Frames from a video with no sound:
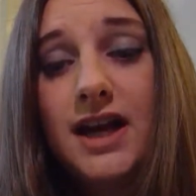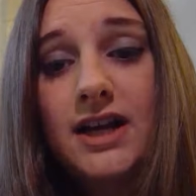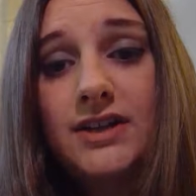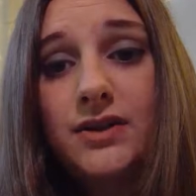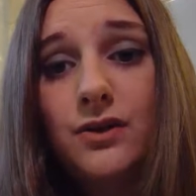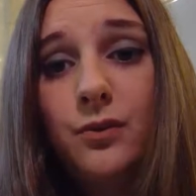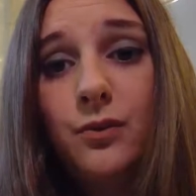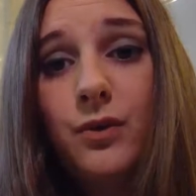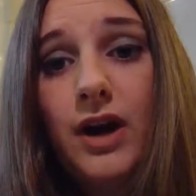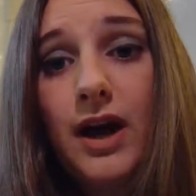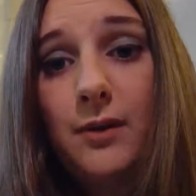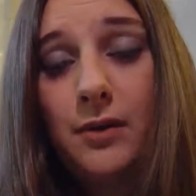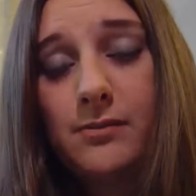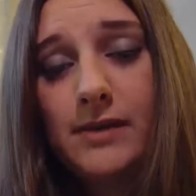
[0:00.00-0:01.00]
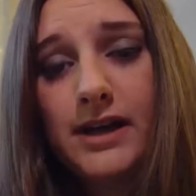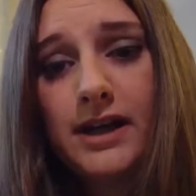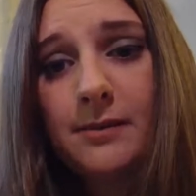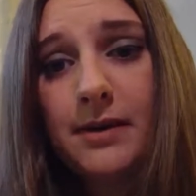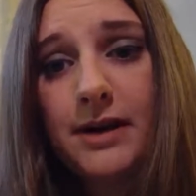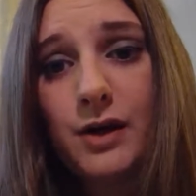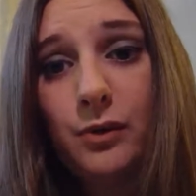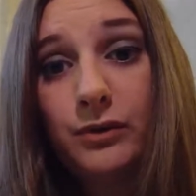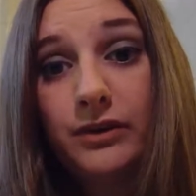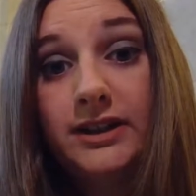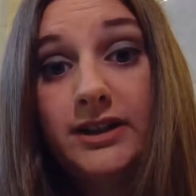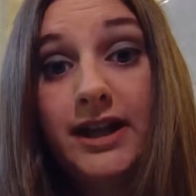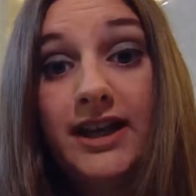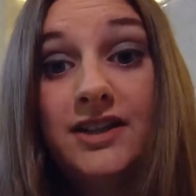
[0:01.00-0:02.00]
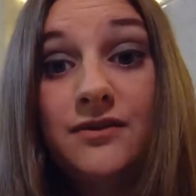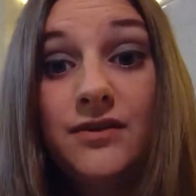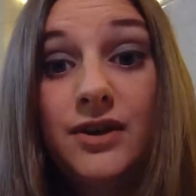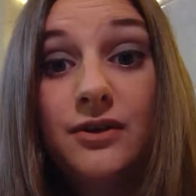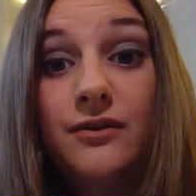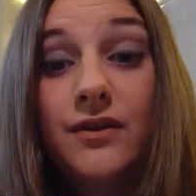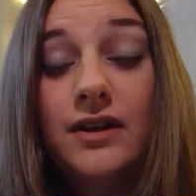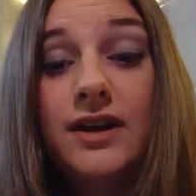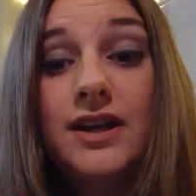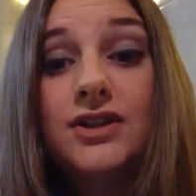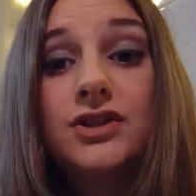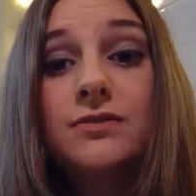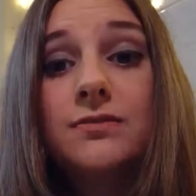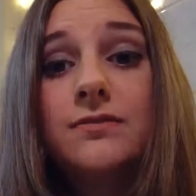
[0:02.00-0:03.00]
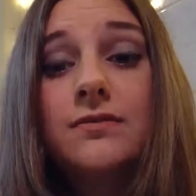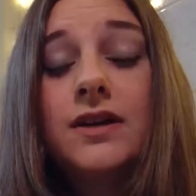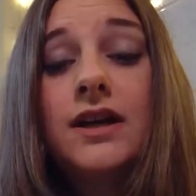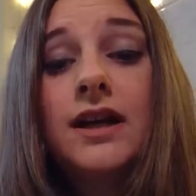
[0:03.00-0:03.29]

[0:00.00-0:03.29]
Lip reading: When I wear makeup, I don't really like to feel foundation.